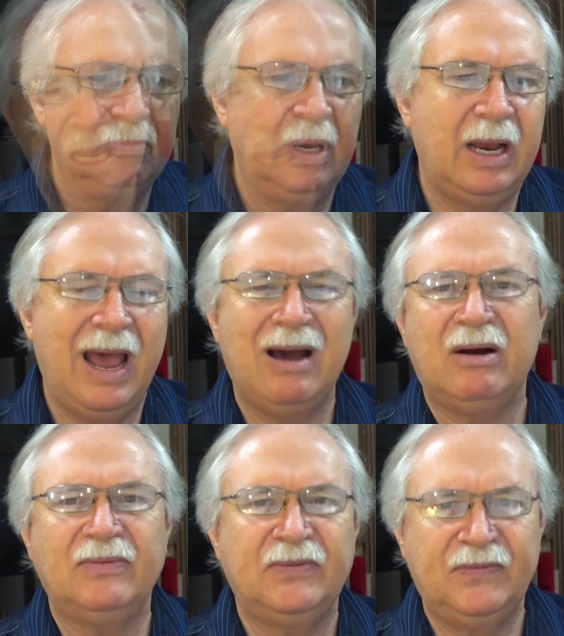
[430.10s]
But
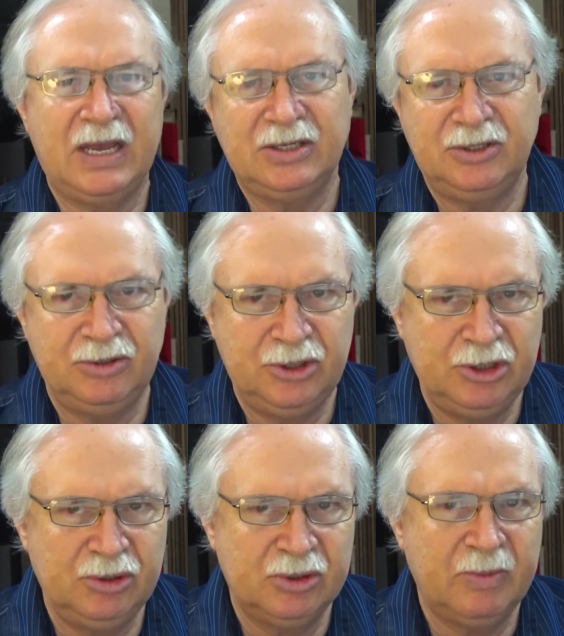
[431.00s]
however fast you
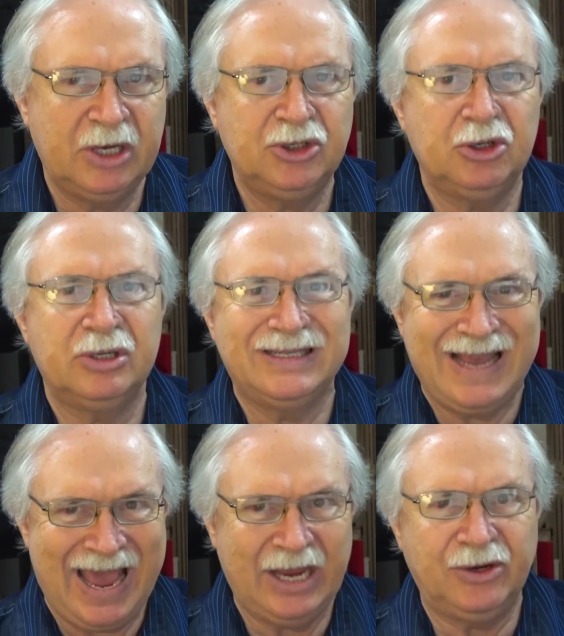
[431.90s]
choose, make sure
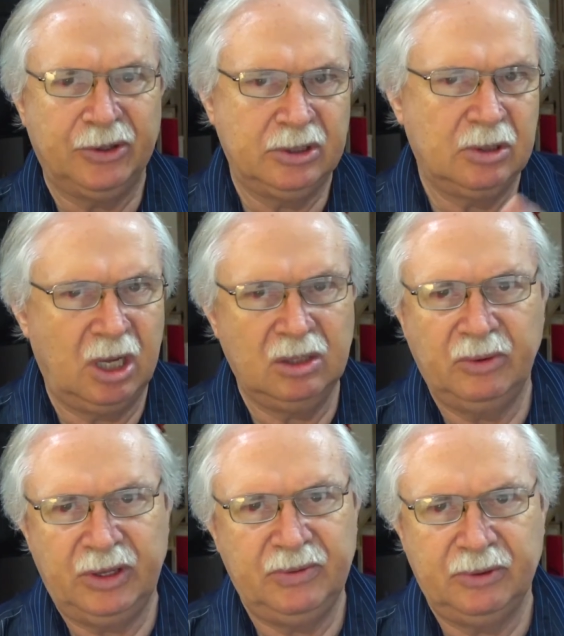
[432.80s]
it's accurate all the
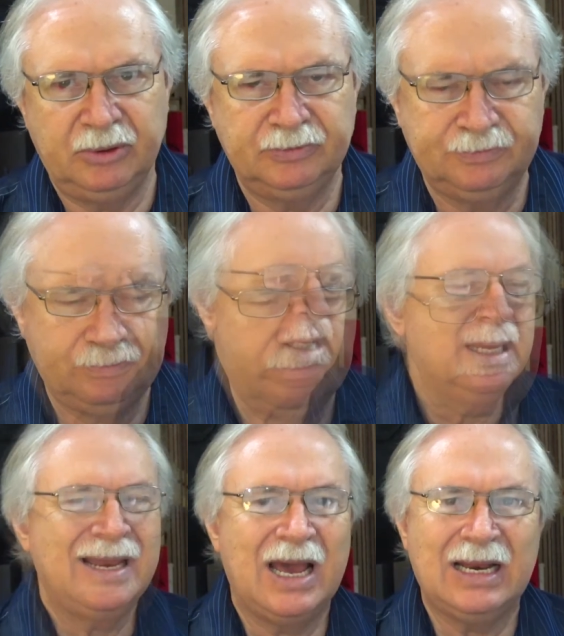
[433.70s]
way through it.
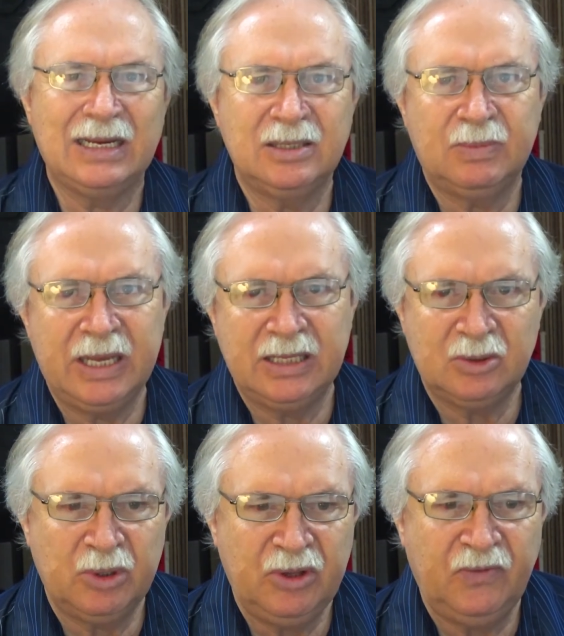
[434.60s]
Now I'd like to play
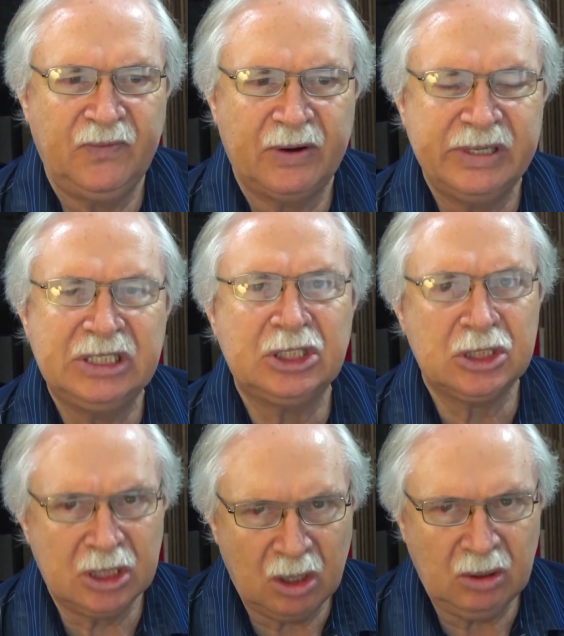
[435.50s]
this with you very
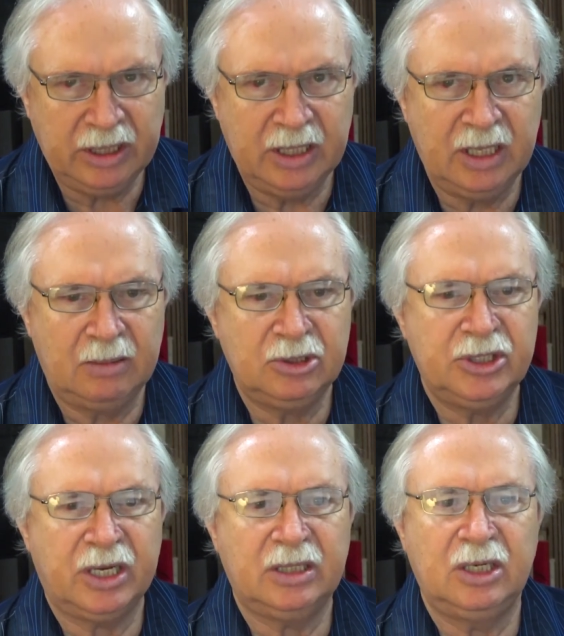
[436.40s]
slowly to double
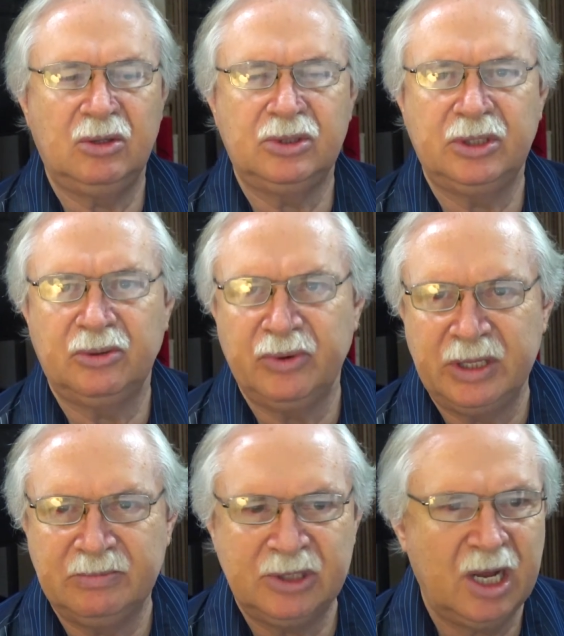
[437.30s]
check the notes and the
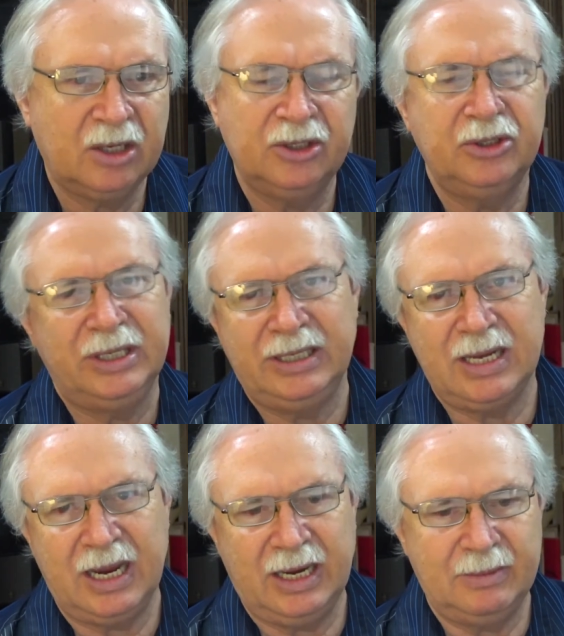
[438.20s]
rhythms. Not going to do any
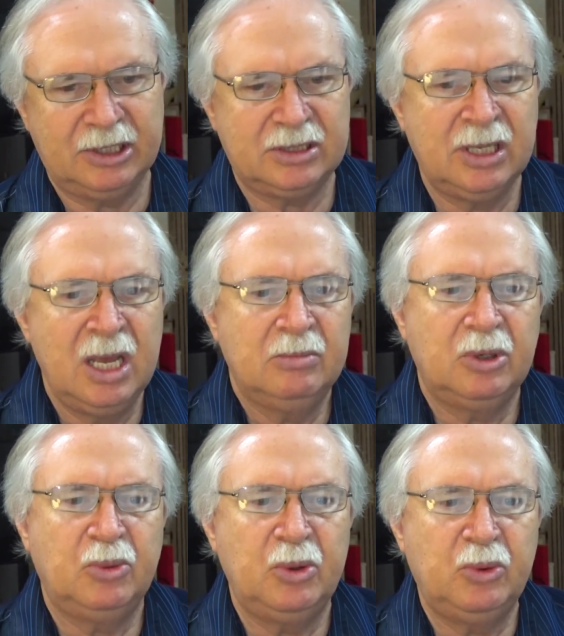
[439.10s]
dynamics,
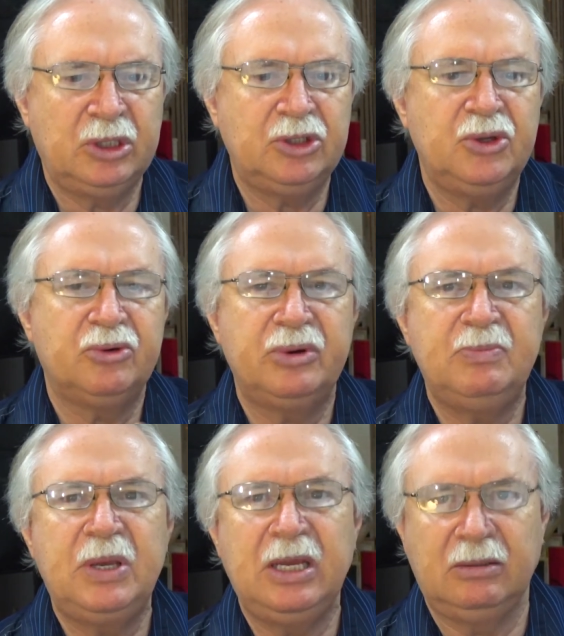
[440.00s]
but we will do the
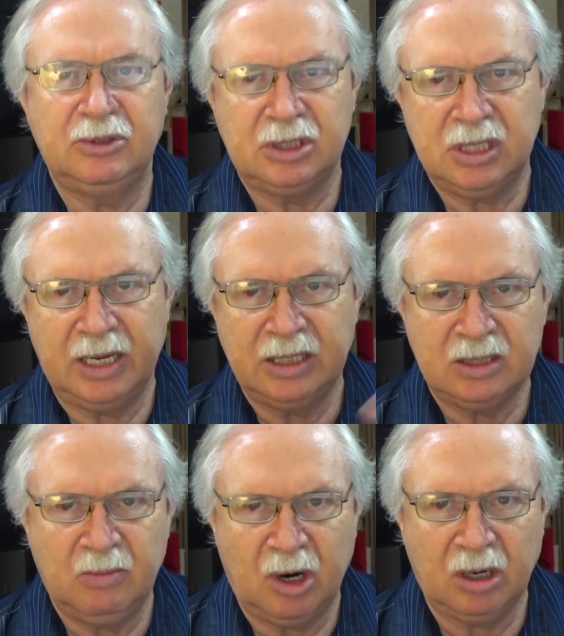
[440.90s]
repeat just like
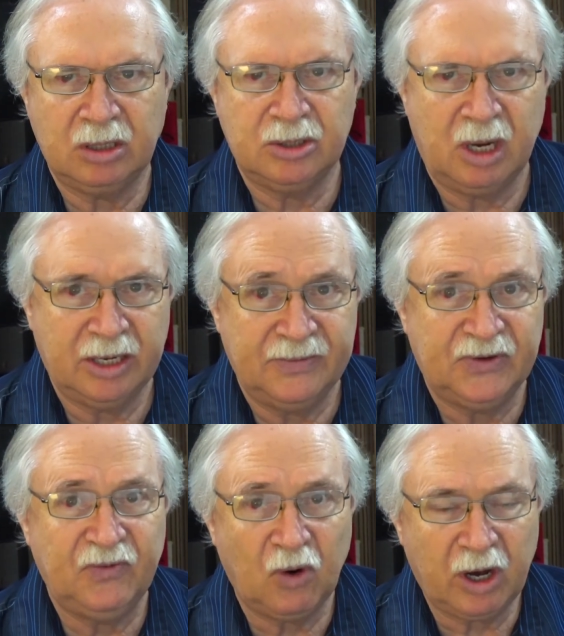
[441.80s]
it's marked. So I'll give
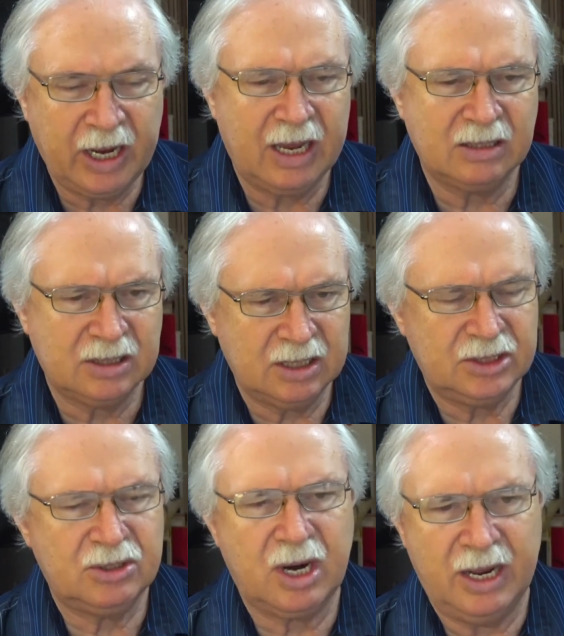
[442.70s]
us 4 counts.
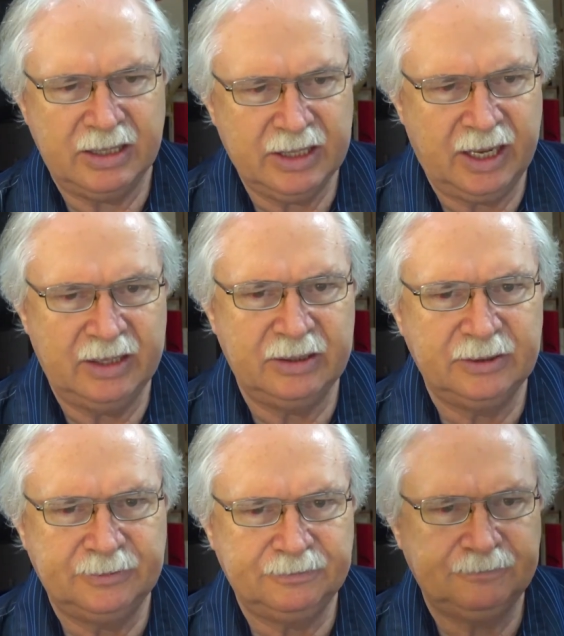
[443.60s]
Let's try it together.